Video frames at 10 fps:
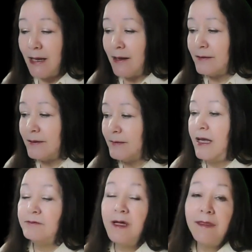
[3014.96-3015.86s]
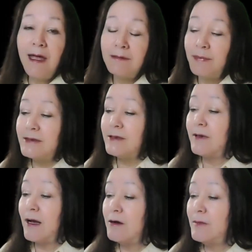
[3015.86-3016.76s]
behind. And with that piece of
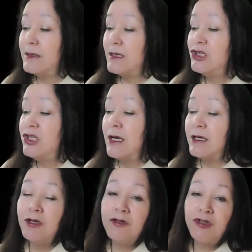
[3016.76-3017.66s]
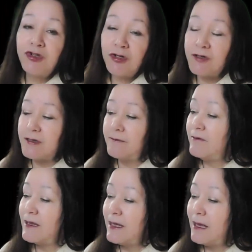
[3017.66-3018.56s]
garment, she accused Joseph
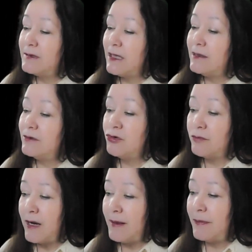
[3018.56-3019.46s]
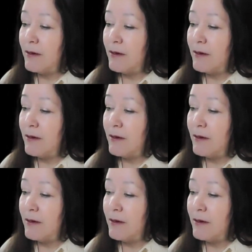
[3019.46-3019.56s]
of attempting to rape